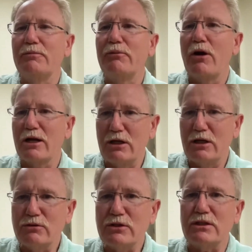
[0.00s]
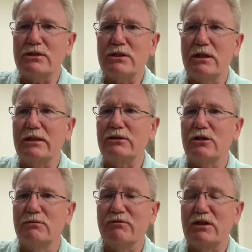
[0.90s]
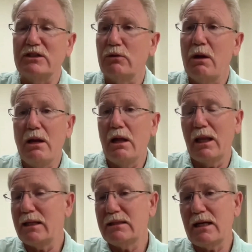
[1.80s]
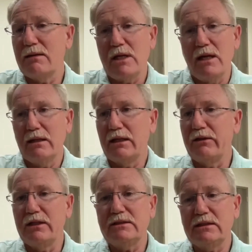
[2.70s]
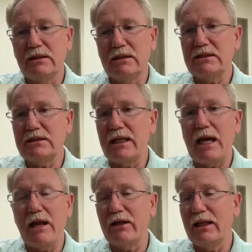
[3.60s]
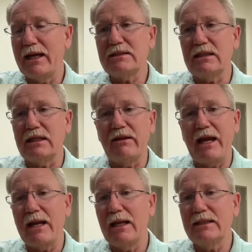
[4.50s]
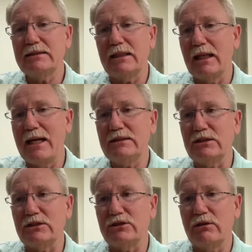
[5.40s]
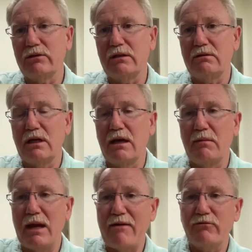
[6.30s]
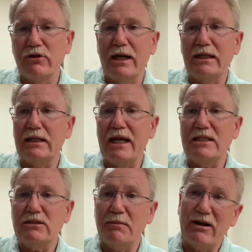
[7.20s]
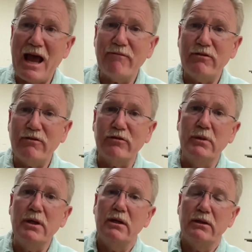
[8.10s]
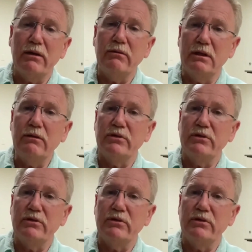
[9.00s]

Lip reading: prognosis in terms of, because a lot of times the study out of the Lancet, in the adolescent Lancet, showed that after 90 days, about half of them it